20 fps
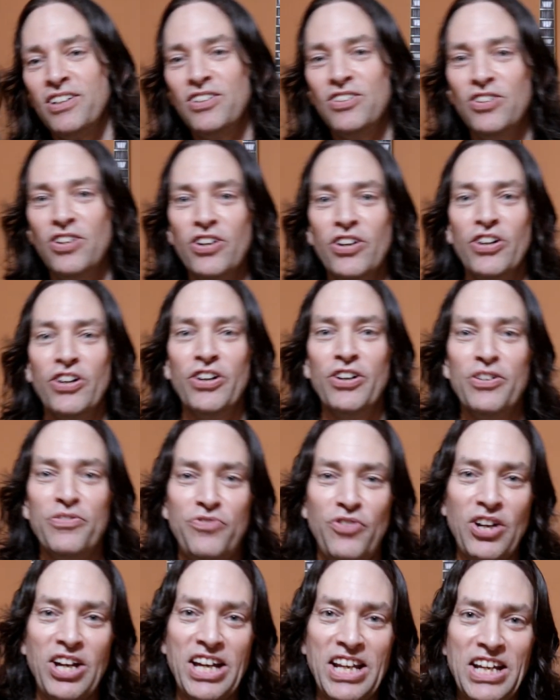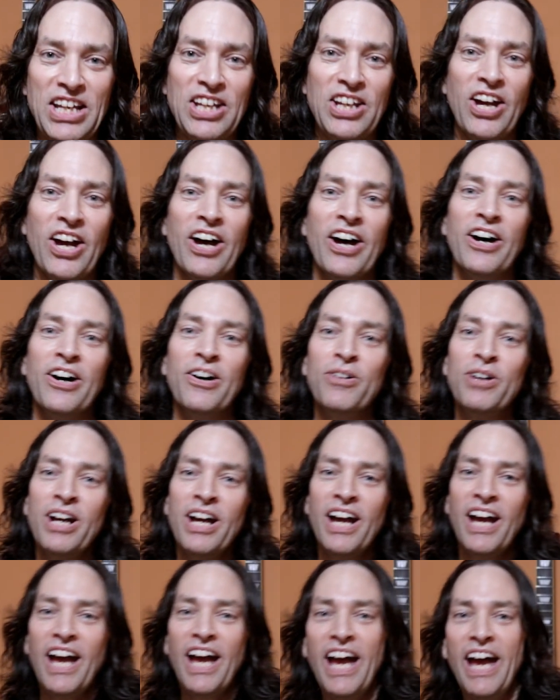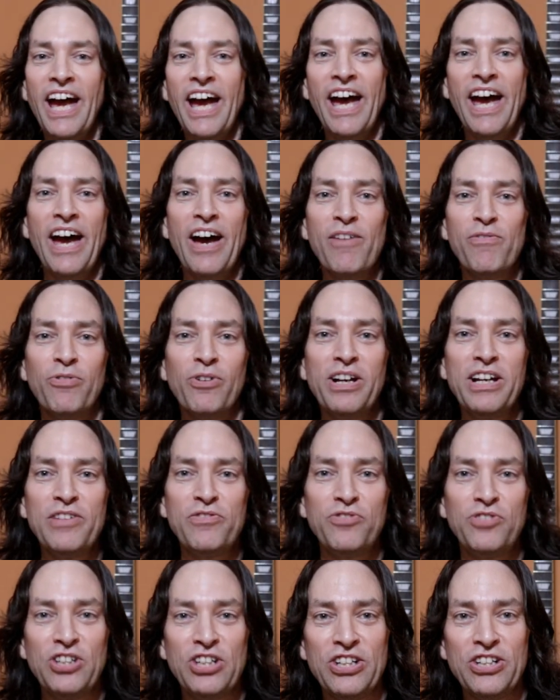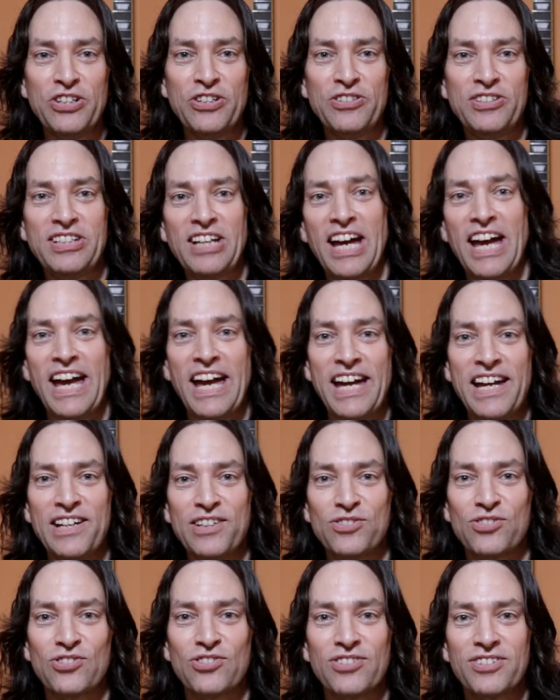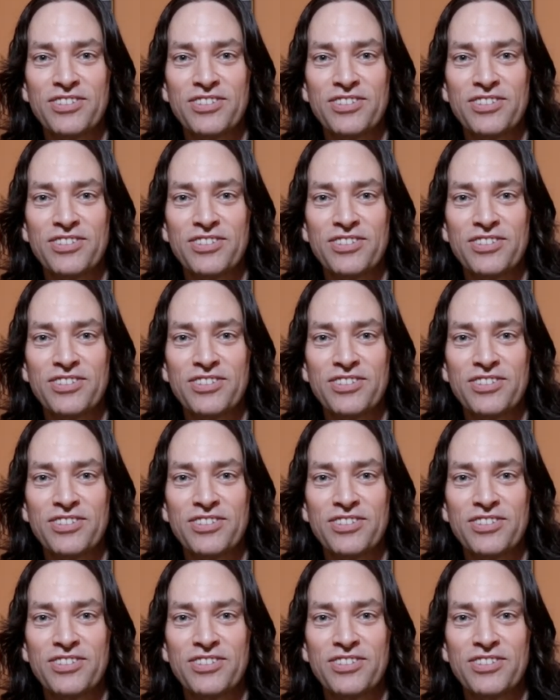New video every few days.